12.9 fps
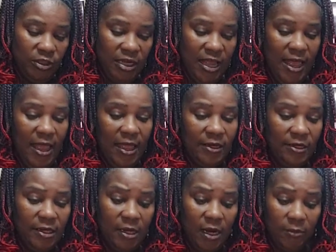that, and
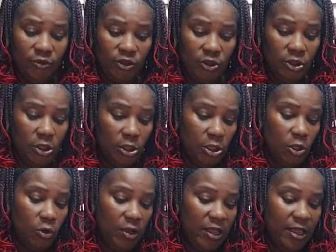then I'm just going to
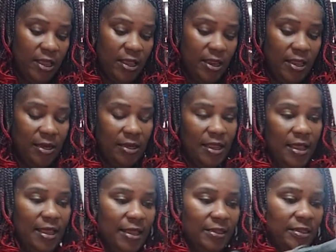go ahead and
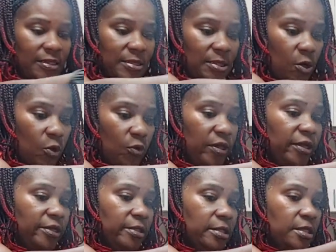add this on
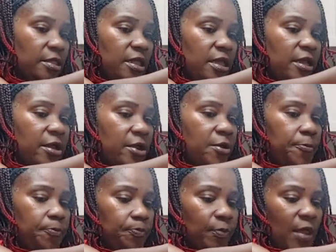into
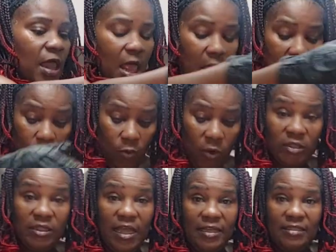there. And what
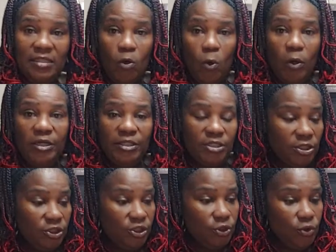that's going to
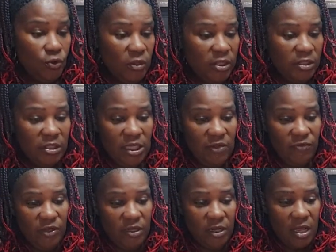do is give
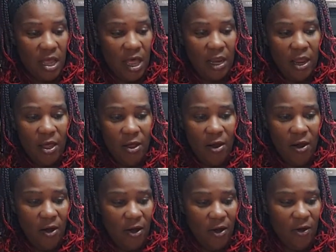it the
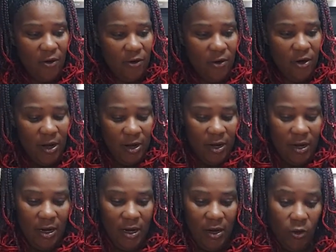color
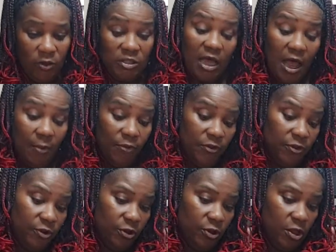on top of
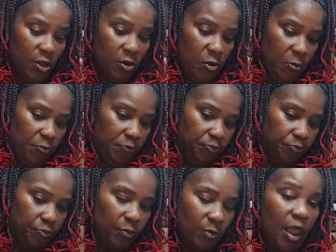the
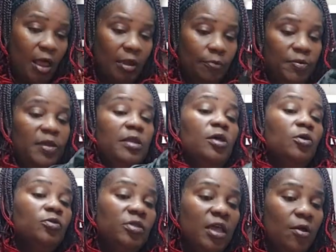
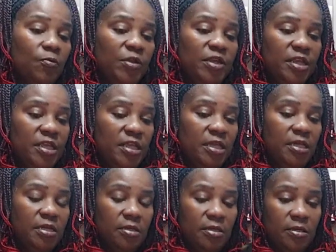jalapenos that we need.
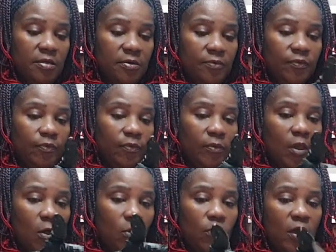
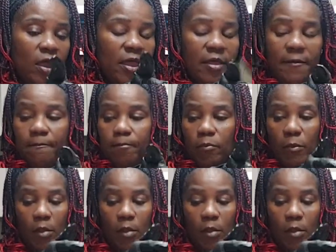All right.